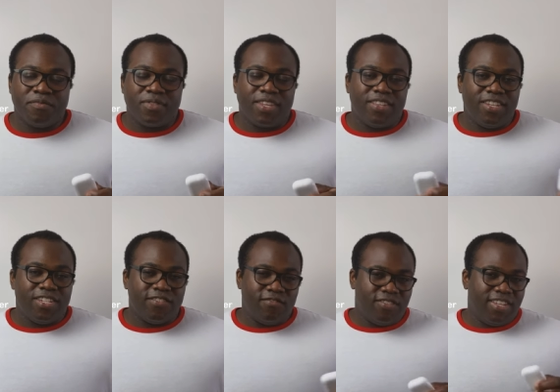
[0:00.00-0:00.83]
Now,
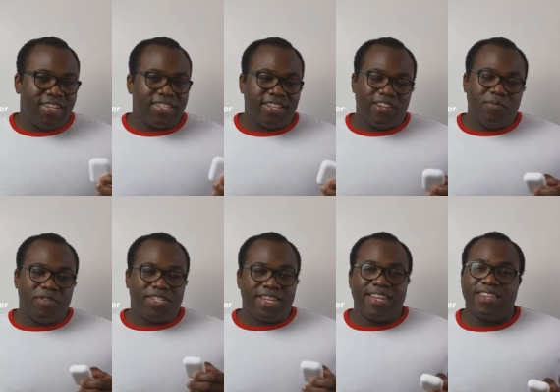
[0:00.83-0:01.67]
these are all things that come as
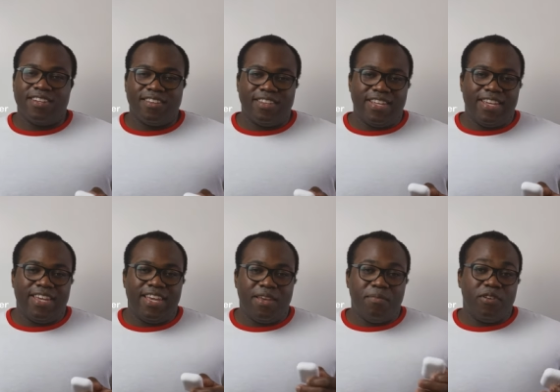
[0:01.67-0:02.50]
standard on the
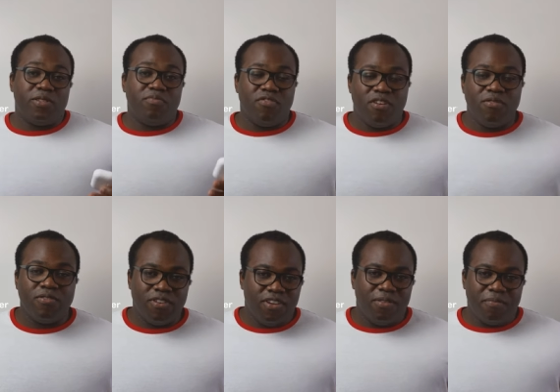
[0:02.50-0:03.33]
AirPods Pro,
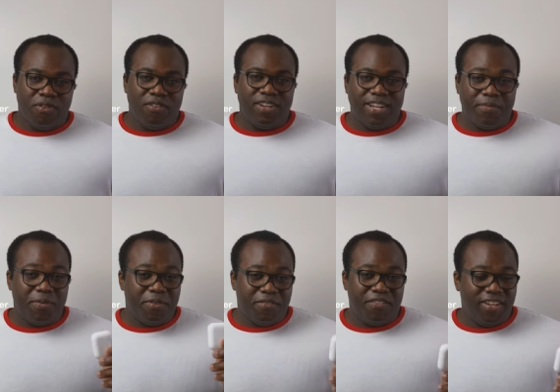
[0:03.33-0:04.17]
but let me
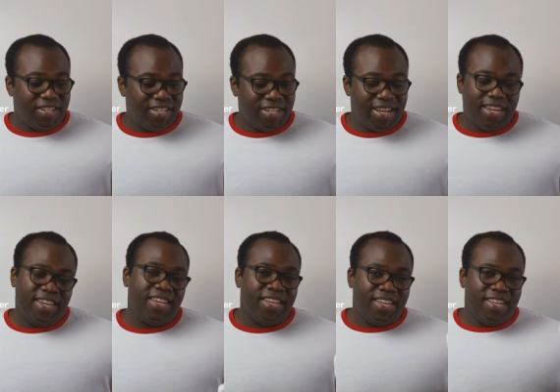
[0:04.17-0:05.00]
be the first to say,
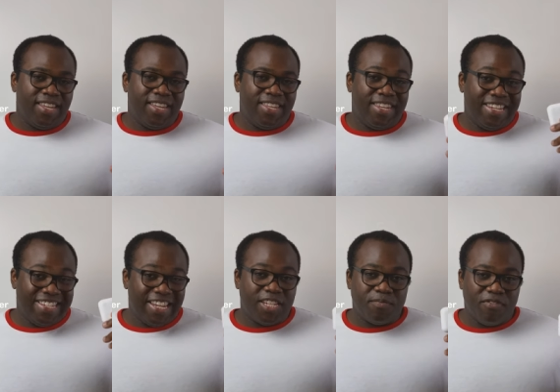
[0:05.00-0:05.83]
these
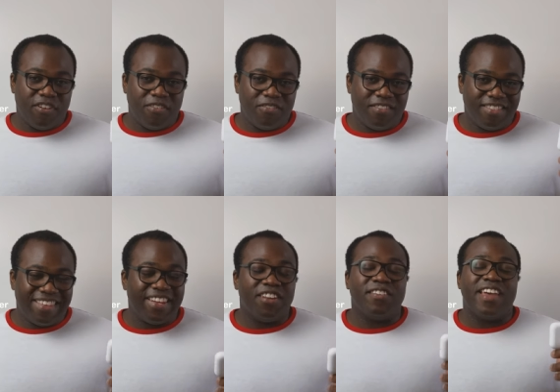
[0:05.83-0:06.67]
Airs Pro,
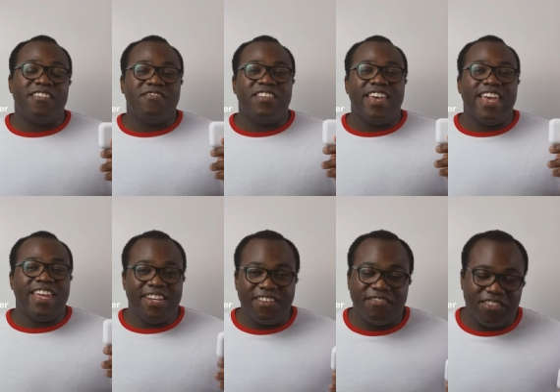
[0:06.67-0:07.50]
they don't have
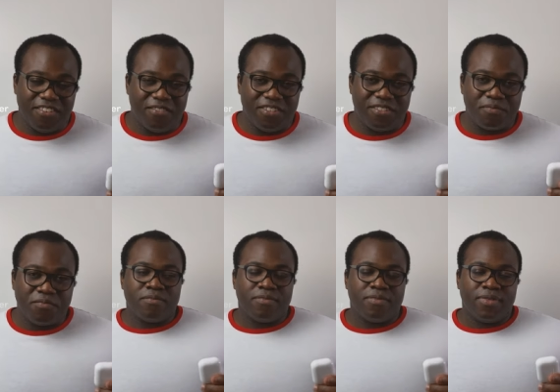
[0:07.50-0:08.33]
any of those.
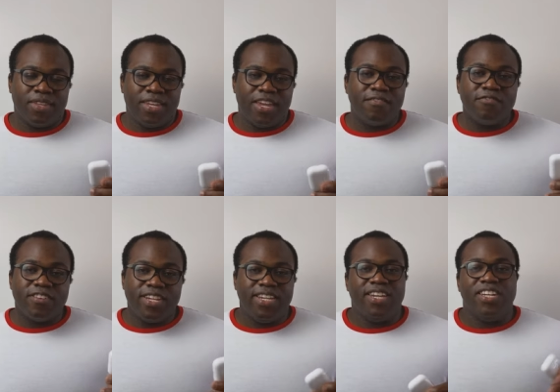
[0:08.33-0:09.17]

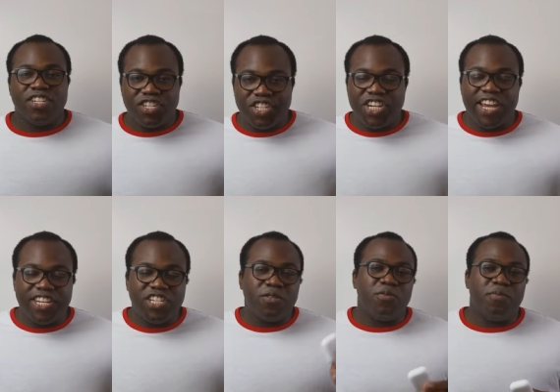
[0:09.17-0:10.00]
Every
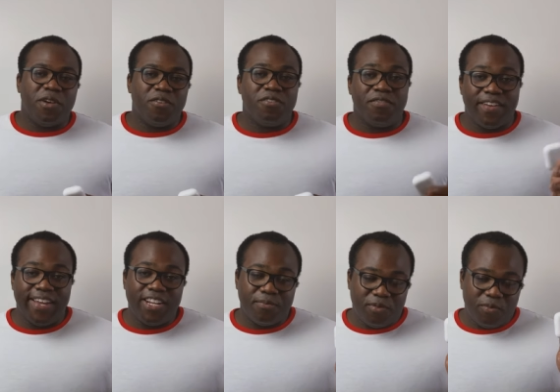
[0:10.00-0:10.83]
changeable mode
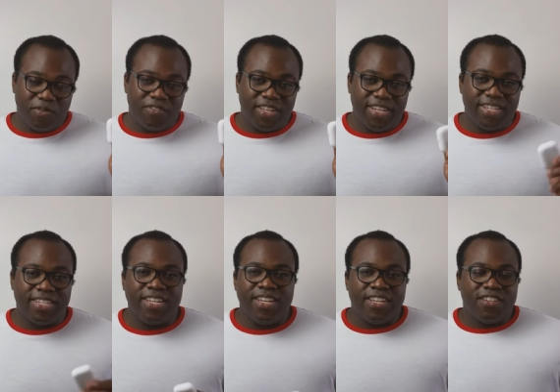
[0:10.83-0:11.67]
available with these
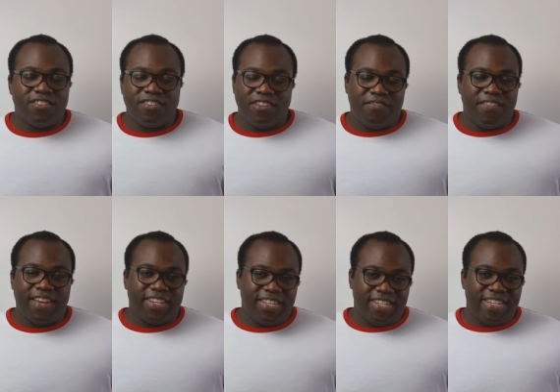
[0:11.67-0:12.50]
doesn't
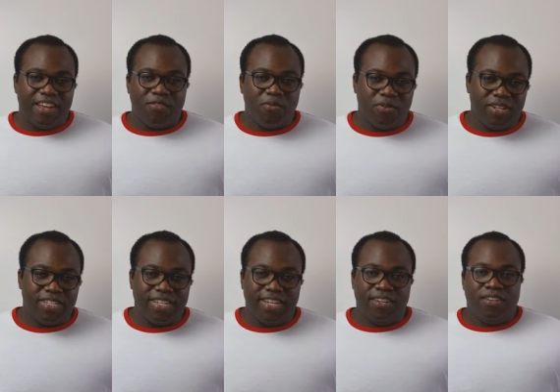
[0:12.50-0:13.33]
affect the sound quality